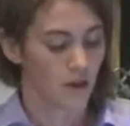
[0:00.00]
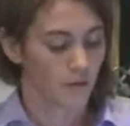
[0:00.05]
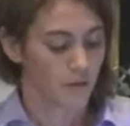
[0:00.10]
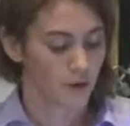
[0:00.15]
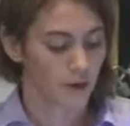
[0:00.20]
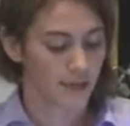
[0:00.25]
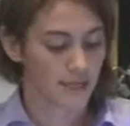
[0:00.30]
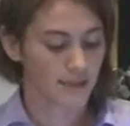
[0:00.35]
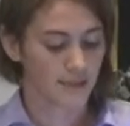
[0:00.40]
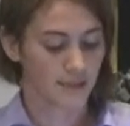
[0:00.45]

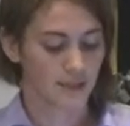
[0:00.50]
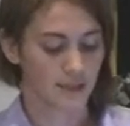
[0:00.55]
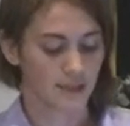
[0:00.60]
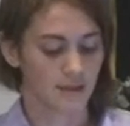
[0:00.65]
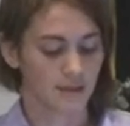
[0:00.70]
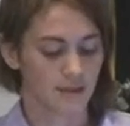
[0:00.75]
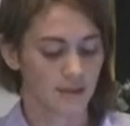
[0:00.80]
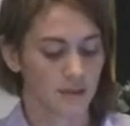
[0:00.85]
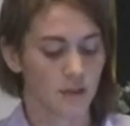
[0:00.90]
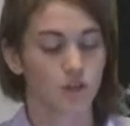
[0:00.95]
For
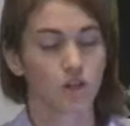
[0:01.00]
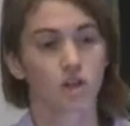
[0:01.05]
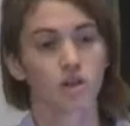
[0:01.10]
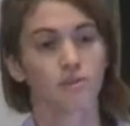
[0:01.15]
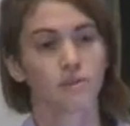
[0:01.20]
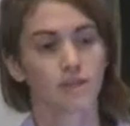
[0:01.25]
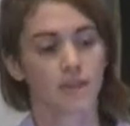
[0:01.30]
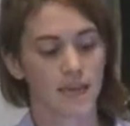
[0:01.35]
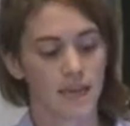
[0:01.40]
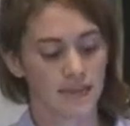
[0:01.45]
instance,
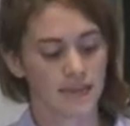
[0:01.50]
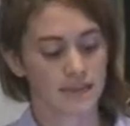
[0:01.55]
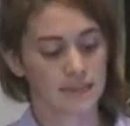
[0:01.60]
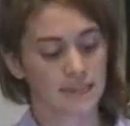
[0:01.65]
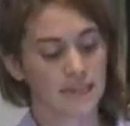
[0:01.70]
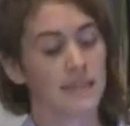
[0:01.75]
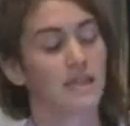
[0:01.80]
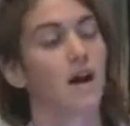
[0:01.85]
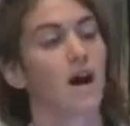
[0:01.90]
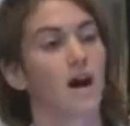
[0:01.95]
terms like
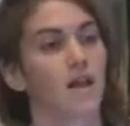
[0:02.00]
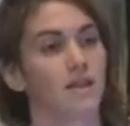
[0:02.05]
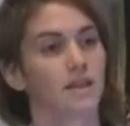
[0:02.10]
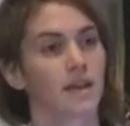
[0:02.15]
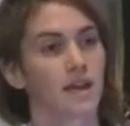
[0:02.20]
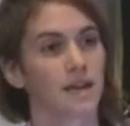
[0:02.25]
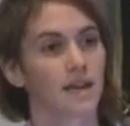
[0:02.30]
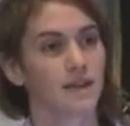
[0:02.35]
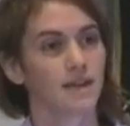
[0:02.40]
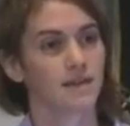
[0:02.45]

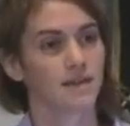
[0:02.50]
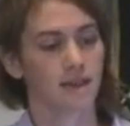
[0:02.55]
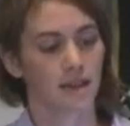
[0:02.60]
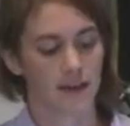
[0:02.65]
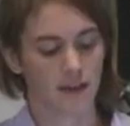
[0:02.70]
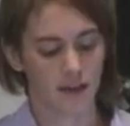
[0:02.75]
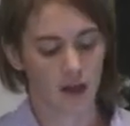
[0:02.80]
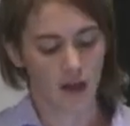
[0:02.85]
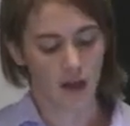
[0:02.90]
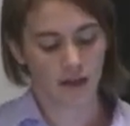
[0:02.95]
decolonize
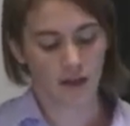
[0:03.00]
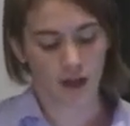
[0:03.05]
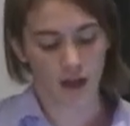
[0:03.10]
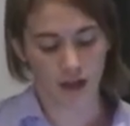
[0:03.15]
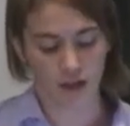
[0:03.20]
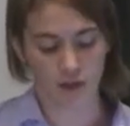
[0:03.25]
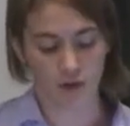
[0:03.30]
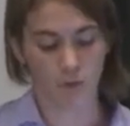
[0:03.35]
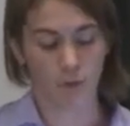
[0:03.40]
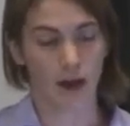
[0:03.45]
and
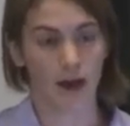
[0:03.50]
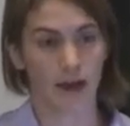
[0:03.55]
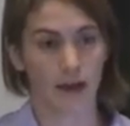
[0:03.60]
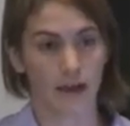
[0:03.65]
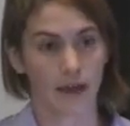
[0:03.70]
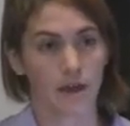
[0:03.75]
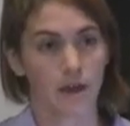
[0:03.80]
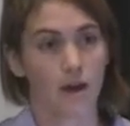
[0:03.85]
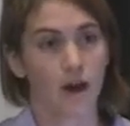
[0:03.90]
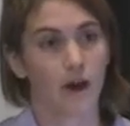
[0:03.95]

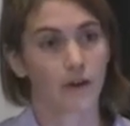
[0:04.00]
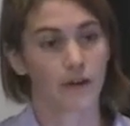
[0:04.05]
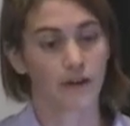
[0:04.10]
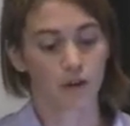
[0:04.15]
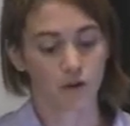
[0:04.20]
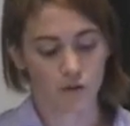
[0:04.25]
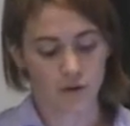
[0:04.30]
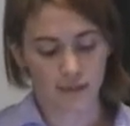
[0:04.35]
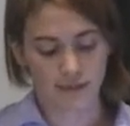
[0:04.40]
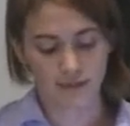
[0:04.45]
unoccupy
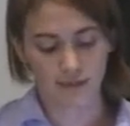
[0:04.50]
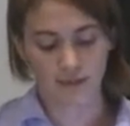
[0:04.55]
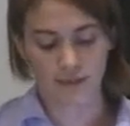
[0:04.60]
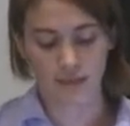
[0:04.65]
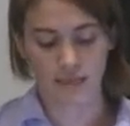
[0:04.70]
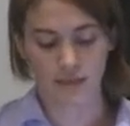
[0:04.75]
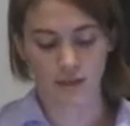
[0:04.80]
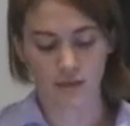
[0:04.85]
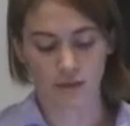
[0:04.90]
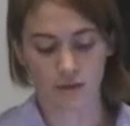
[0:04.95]
are
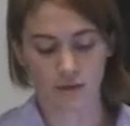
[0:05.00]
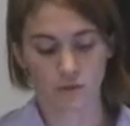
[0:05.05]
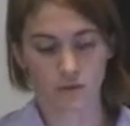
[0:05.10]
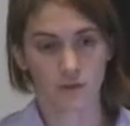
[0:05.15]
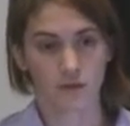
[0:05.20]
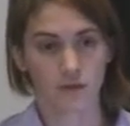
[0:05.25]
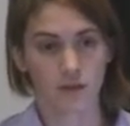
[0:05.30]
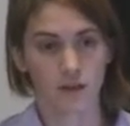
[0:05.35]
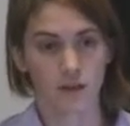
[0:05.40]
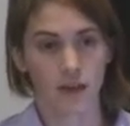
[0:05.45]
increasingly in use,
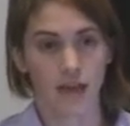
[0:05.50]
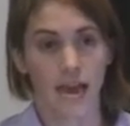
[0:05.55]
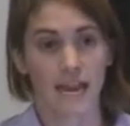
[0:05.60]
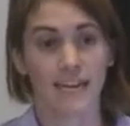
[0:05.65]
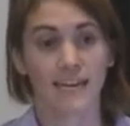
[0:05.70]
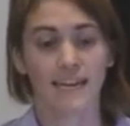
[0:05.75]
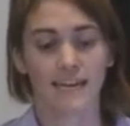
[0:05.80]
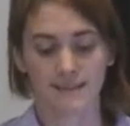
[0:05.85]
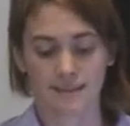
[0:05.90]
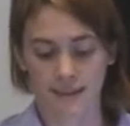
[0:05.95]
and
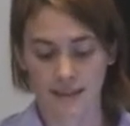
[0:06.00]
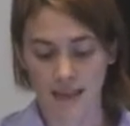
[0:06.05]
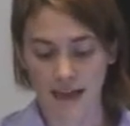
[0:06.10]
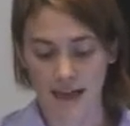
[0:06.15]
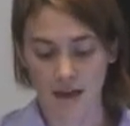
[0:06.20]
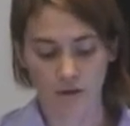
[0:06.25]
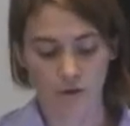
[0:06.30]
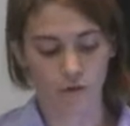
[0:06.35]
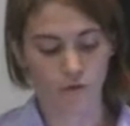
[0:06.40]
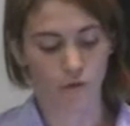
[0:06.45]
it has
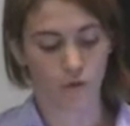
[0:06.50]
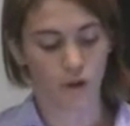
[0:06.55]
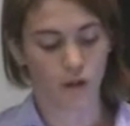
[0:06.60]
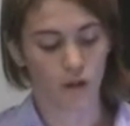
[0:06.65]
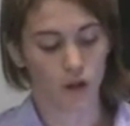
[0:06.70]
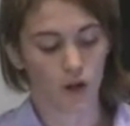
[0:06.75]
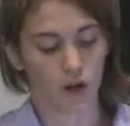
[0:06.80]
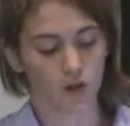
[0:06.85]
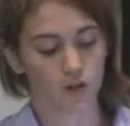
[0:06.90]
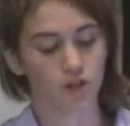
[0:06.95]
allowed for
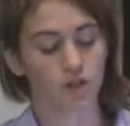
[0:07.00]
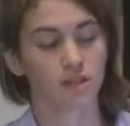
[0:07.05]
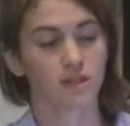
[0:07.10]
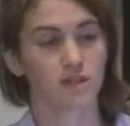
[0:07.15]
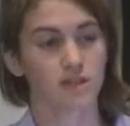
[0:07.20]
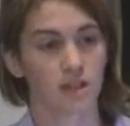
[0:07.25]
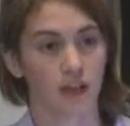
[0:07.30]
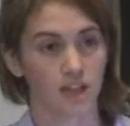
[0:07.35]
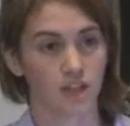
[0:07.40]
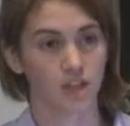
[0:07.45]
a larger
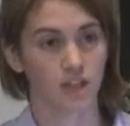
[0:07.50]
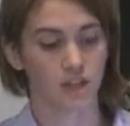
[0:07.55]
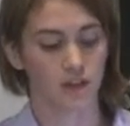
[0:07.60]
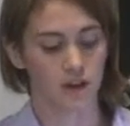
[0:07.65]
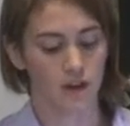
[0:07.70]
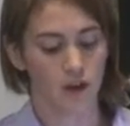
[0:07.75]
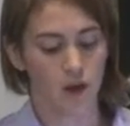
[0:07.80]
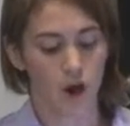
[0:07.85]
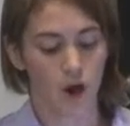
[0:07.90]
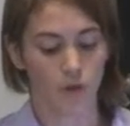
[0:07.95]

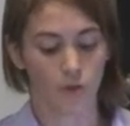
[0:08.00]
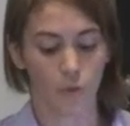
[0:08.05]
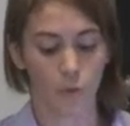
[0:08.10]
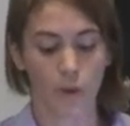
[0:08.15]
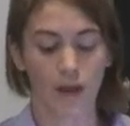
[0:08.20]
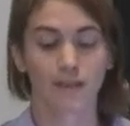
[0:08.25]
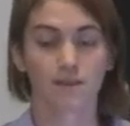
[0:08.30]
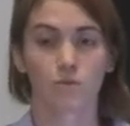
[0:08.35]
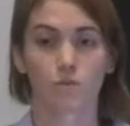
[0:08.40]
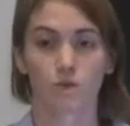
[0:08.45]
discussion on the
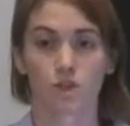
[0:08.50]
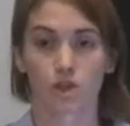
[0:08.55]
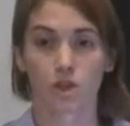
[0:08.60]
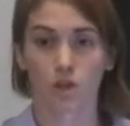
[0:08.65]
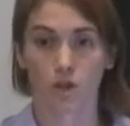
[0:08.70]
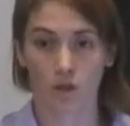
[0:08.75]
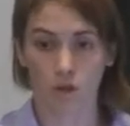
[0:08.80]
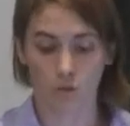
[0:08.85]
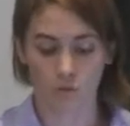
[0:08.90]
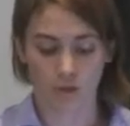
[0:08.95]
ways in which
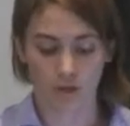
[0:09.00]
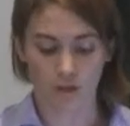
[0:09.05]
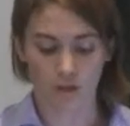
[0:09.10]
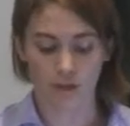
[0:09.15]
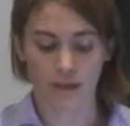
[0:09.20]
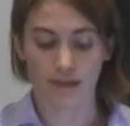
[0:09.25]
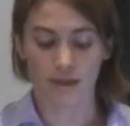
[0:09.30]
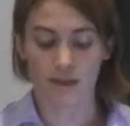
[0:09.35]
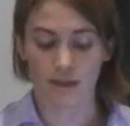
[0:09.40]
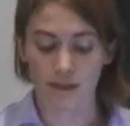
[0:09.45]

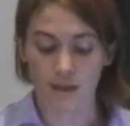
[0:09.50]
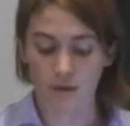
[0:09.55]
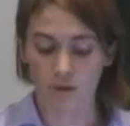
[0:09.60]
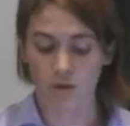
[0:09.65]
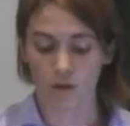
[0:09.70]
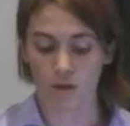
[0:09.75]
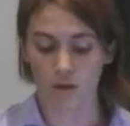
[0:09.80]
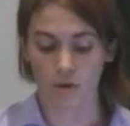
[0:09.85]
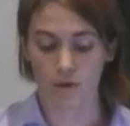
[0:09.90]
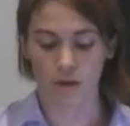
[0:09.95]
colonial and
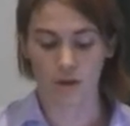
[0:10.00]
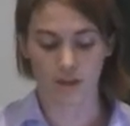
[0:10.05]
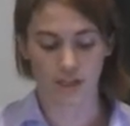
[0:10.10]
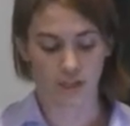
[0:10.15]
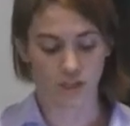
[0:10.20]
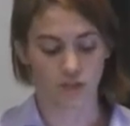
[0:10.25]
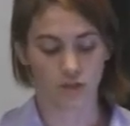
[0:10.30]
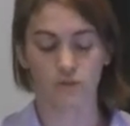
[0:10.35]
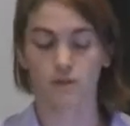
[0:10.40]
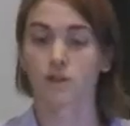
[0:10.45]
neo-colonial
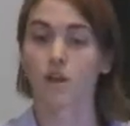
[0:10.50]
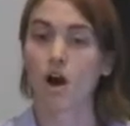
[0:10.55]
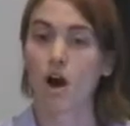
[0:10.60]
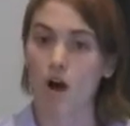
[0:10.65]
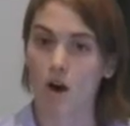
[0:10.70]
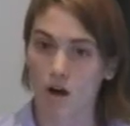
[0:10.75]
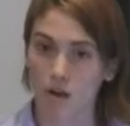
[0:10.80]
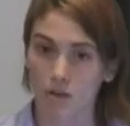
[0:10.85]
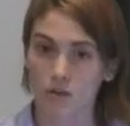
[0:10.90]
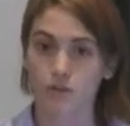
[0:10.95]
issues
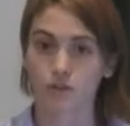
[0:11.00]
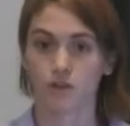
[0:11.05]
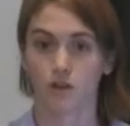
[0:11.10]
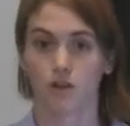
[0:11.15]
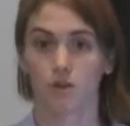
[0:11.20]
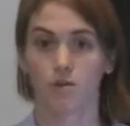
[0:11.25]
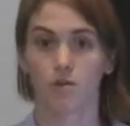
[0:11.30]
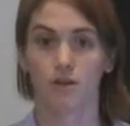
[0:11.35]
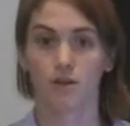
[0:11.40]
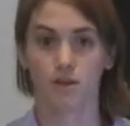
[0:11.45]

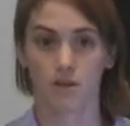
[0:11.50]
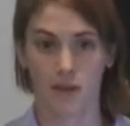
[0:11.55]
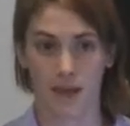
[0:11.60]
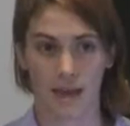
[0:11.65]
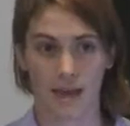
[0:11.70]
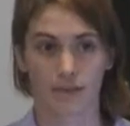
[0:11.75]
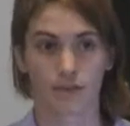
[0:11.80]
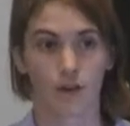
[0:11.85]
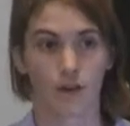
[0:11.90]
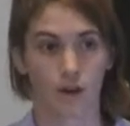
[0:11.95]
also
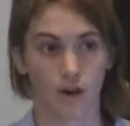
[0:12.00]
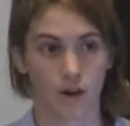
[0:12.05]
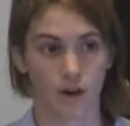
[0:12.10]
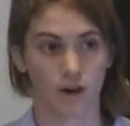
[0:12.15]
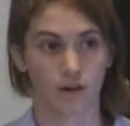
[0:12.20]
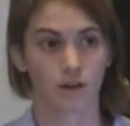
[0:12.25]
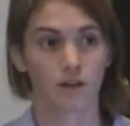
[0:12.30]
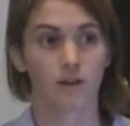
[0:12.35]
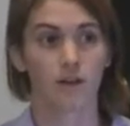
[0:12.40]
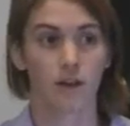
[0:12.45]
lie at the
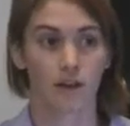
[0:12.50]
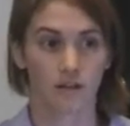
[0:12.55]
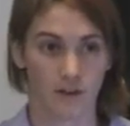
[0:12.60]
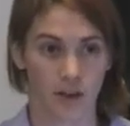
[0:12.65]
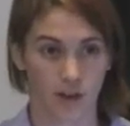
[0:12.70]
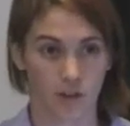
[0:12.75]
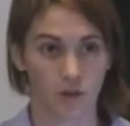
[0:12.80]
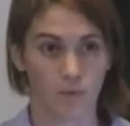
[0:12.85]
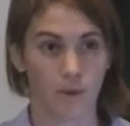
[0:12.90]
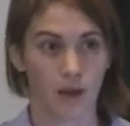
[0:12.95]
heart of
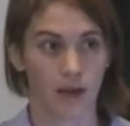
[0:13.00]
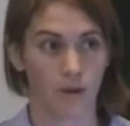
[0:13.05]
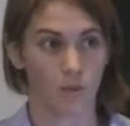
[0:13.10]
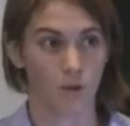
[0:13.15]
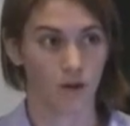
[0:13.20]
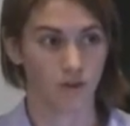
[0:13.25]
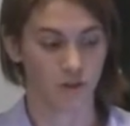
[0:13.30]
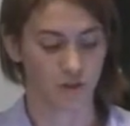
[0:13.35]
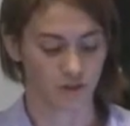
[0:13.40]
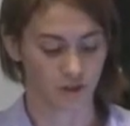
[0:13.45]
Occupy
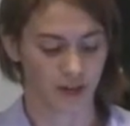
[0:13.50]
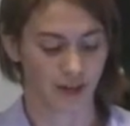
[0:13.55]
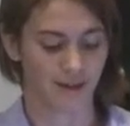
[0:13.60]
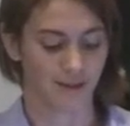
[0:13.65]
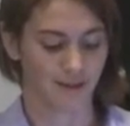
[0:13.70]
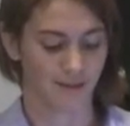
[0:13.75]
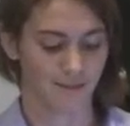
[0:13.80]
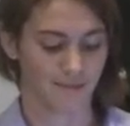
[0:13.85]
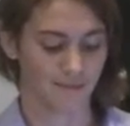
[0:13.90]
Wall Street.